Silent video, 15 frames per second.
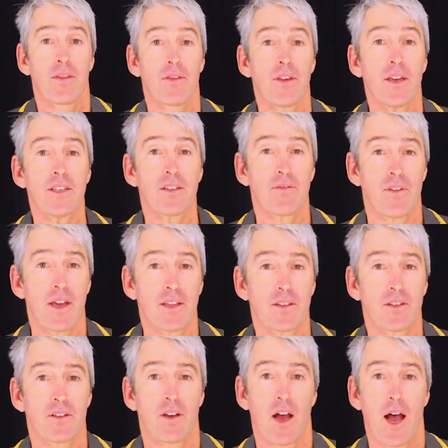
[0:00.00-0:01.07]
These
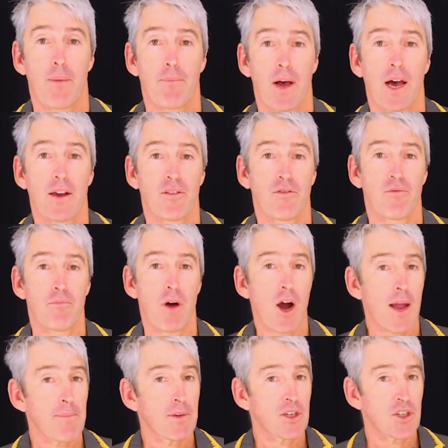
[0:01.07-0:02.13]
events are part of
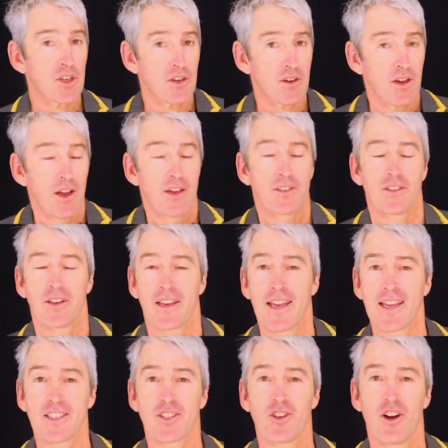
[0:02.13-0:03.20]
my mission to
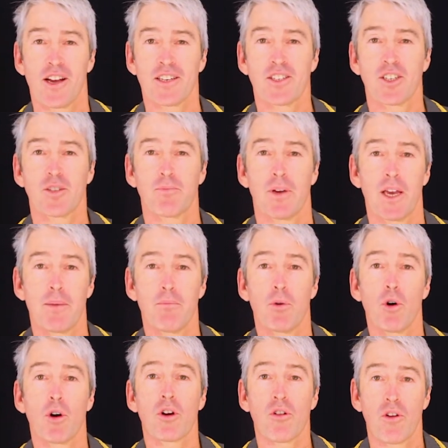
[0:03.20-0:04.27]
get scientists being
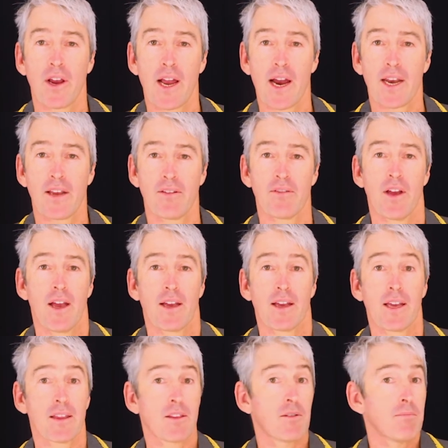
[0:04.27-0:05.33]
more creative,
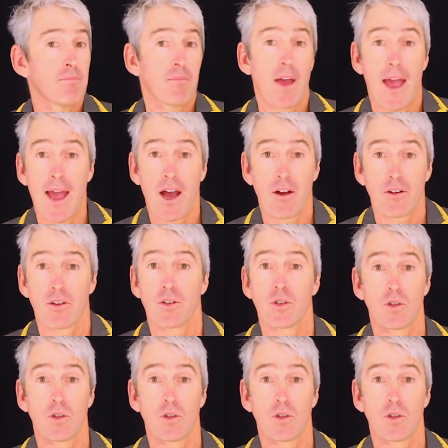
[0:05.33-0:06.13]
get them out,